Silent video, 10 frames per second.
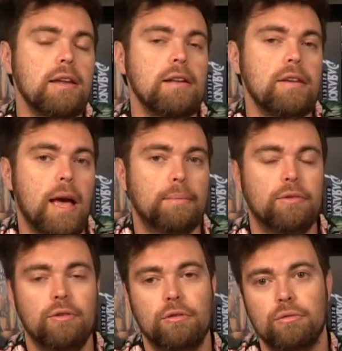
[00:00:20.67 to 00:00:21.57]
an
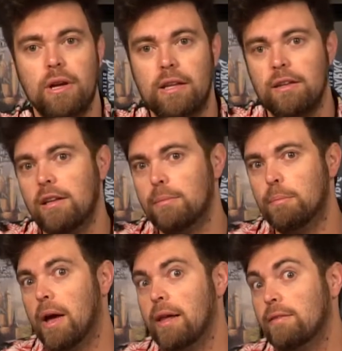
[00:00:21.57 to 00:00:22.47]
attempt to create the
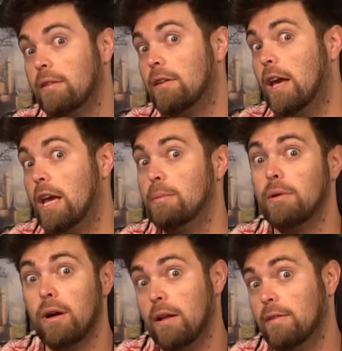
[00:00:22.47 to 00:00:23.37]
best game
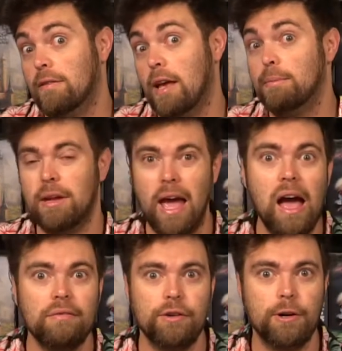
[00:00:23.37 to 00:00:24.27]
concept
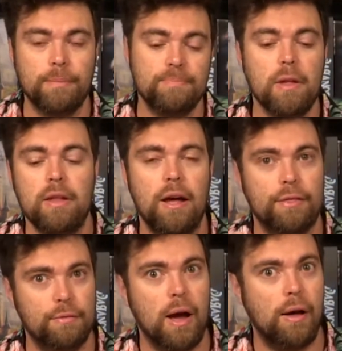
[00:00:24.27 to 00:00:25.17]
ever. Now,
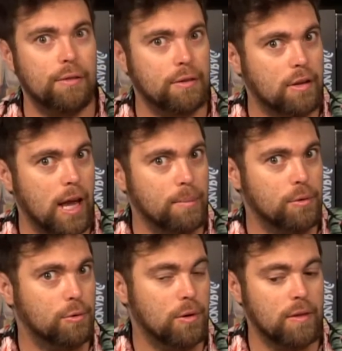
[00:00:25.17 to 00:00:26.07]
throughout the time
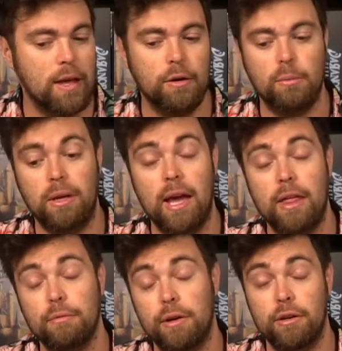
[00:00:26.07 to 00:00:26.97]
you're doing that, you're going to be
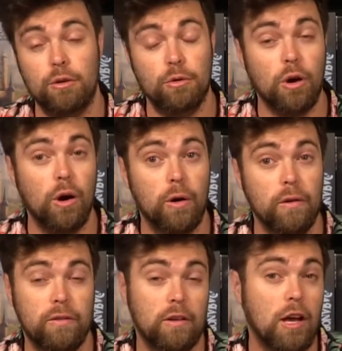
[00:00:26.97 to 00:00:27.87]
gathering new
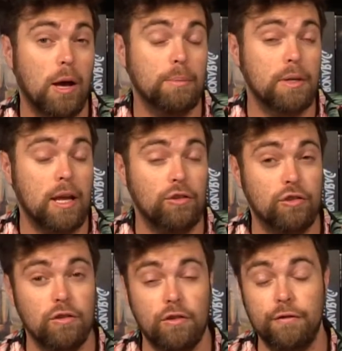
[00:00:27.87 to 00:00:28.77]
cards and
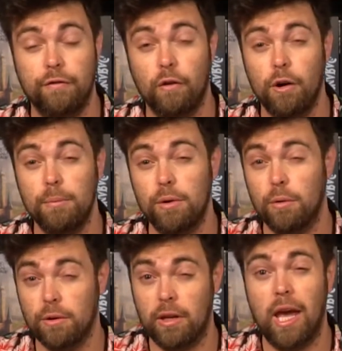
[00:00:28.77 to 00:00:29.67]
combinations to form
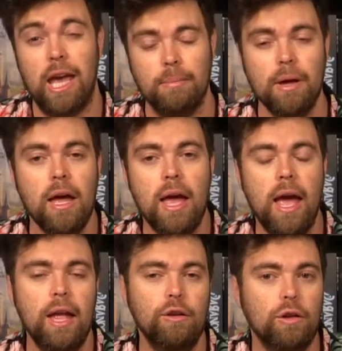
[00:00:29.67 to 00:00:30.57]
your game
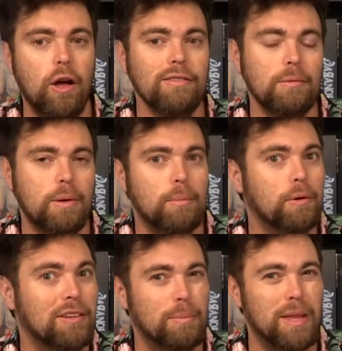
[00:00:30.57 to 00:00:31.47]
and you'll also be
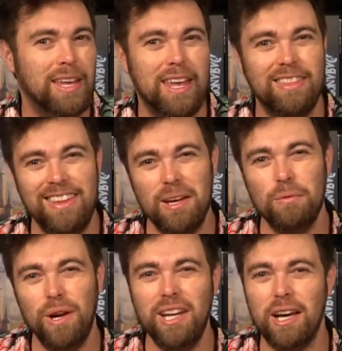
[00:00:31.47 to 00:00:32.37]
participating in the
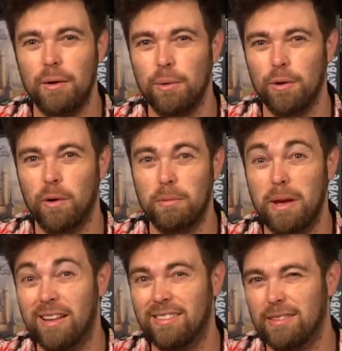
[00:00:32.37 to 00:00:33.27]
arena where you're going to
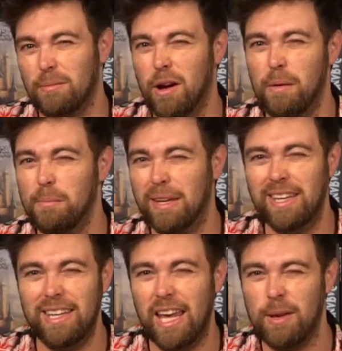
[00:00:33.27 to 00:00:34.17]
make small
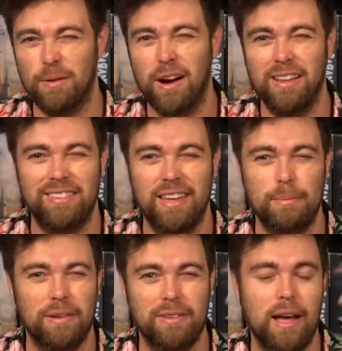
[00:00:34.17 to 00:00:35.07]
mini-game
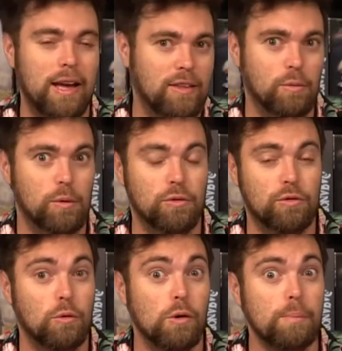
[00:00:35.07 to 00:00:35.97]
concept designs where you'll
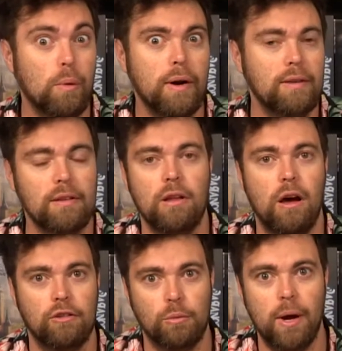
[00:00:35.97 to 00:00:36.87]
score points
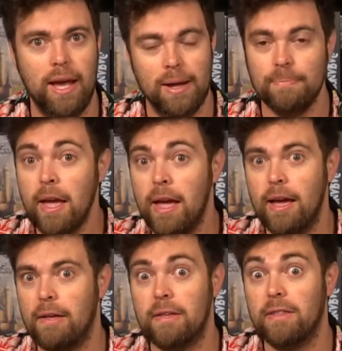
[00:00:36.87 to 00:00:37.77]
along the way.
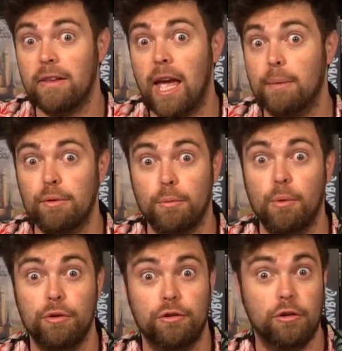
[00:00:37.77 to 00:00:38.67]
At the end of the game, your
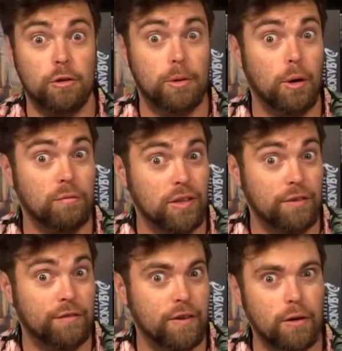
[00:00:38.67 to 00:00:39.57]
board is going to be
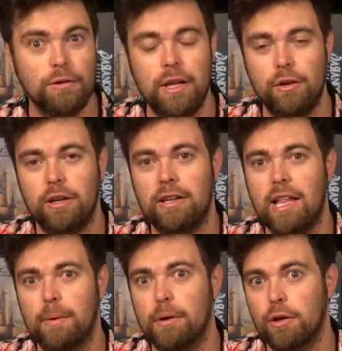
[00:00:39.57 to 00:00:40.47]
hopefully filled, and you're going to
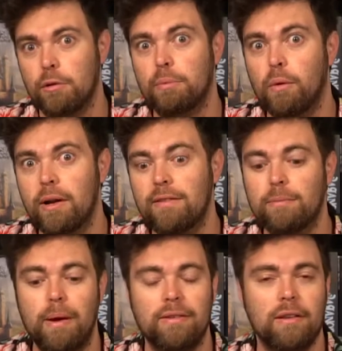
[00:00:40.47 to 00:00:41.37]
tally up all your points
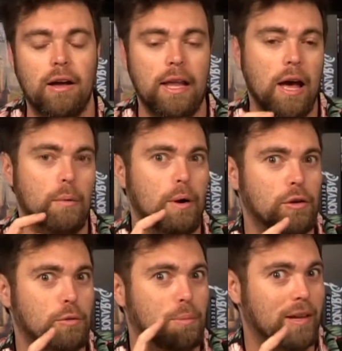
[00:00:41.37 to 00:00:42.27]
based on how well
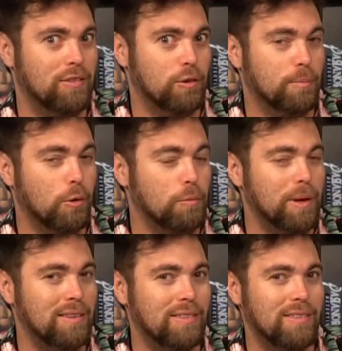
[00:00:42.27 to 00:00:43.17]
you placed your board
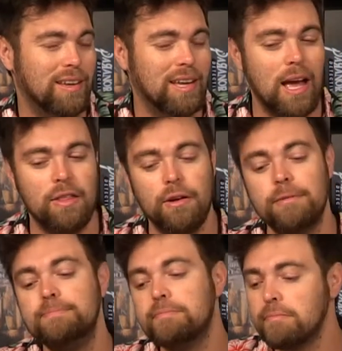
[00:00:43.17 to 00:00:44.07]
pieces together,